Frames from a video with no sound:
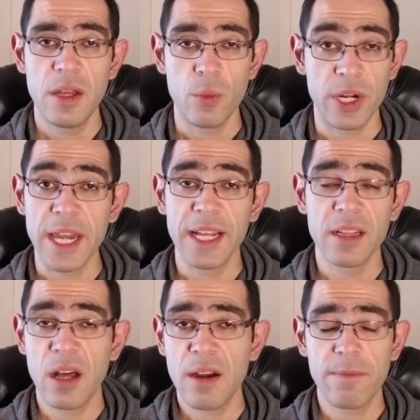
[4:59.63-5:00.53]
We're getting a
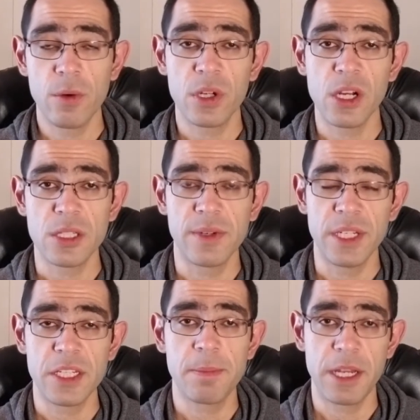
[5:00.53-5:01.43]
lot of phone calls for
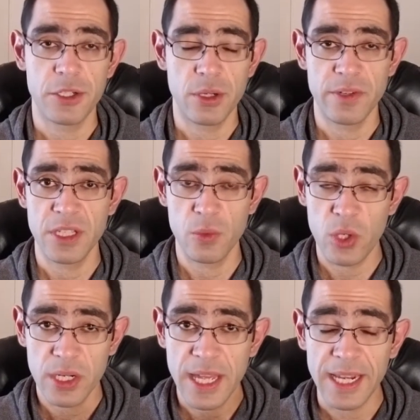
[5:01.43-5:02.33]
dispatch services.
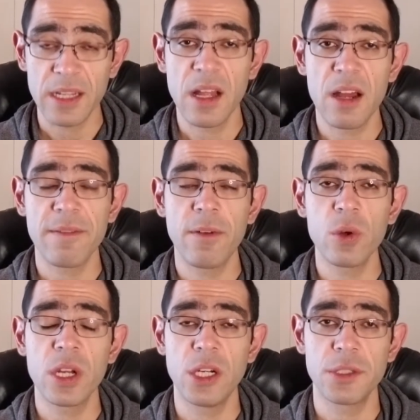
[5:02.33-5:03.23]
We are getting a lot of
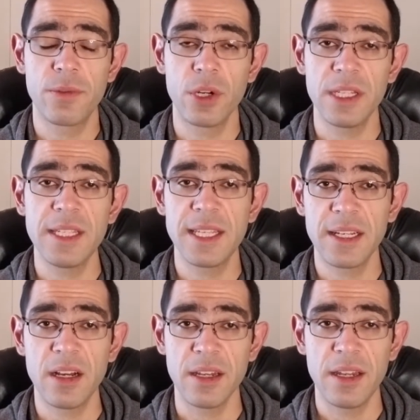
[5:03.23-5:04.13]
phone calls for leasing
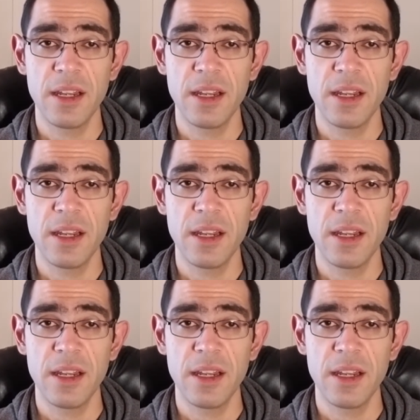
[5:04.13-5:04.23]
on.